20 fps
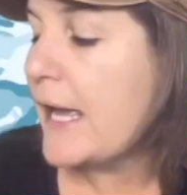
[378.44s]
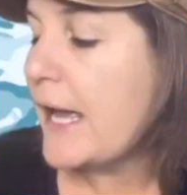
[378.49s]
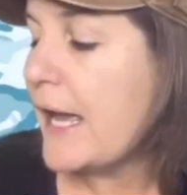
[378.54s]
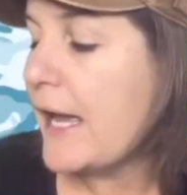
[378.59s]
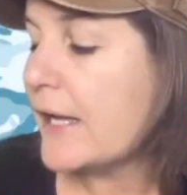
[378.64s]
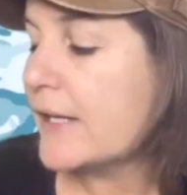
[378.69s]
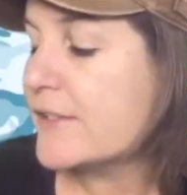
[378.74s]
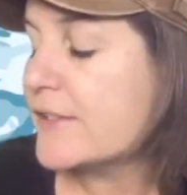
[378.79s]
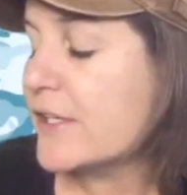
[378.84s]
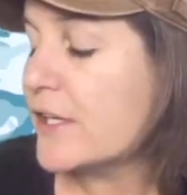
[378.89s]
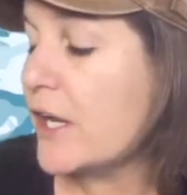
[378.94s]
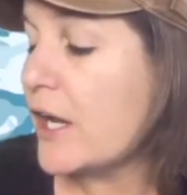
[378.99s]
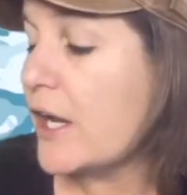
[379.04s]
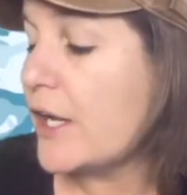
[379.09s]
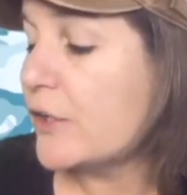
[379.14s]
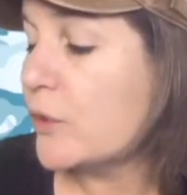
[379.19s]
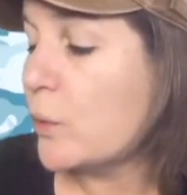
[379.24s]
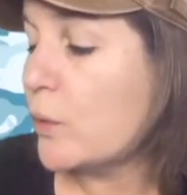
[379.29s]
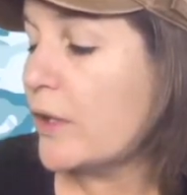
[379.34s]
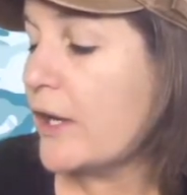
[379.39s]

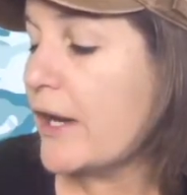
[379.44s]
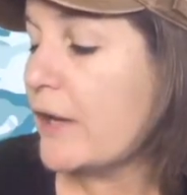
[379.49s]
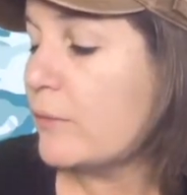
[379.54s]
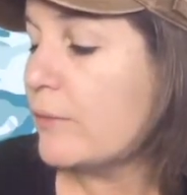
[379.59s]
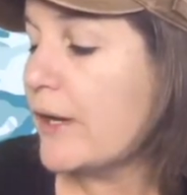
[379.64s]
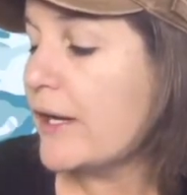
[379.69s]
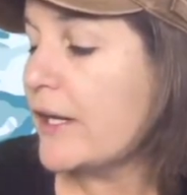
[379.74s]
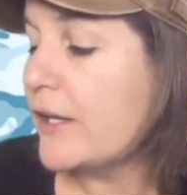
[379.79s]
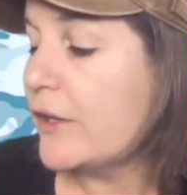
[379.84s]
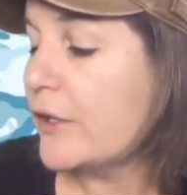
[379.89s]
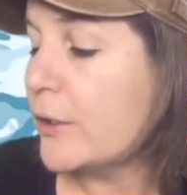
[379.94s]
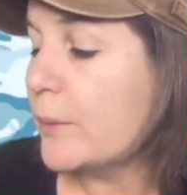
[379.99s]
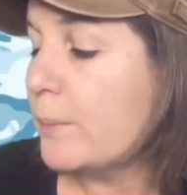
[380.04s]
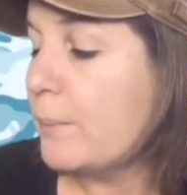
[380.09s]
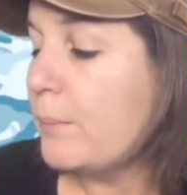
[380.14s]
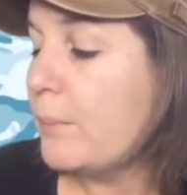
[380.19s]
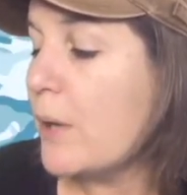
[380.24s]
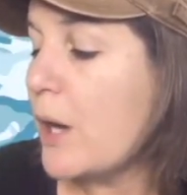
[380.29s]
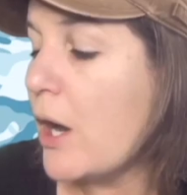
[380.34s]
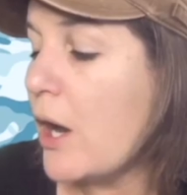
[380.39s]
hexagon or a regular
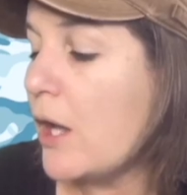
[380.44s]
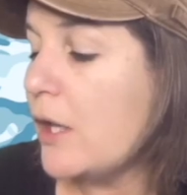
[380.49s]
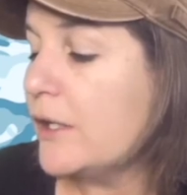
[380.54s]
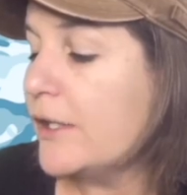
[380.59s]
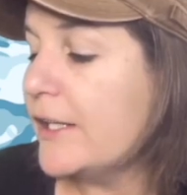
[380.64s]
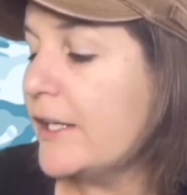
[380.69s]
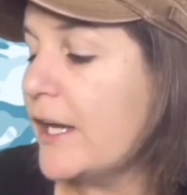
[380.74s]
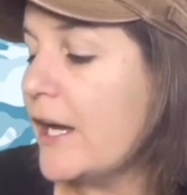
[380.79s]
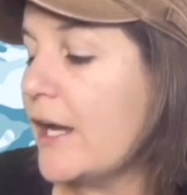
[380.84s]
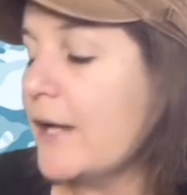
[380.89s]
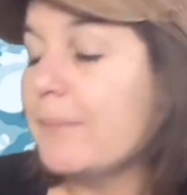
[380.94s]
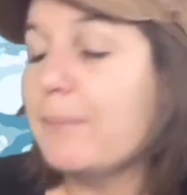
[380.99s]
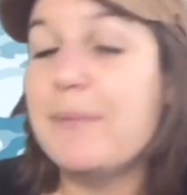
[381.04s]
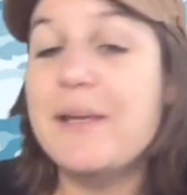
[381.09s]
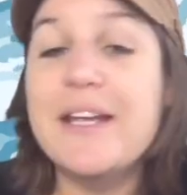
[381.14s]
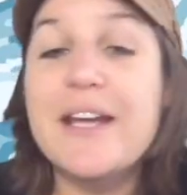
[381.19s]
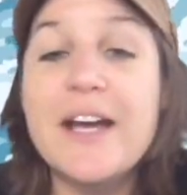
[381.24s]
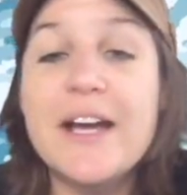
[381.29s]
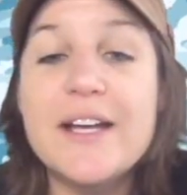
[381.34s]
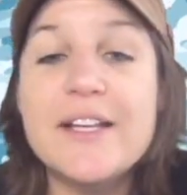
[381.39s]
polygon
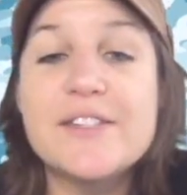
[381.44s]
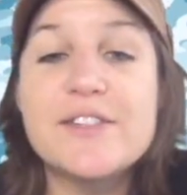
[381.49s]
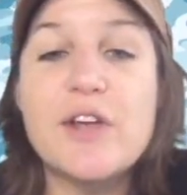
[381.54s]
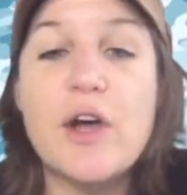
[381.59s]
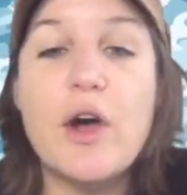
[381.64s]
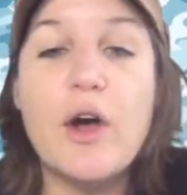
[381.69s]
because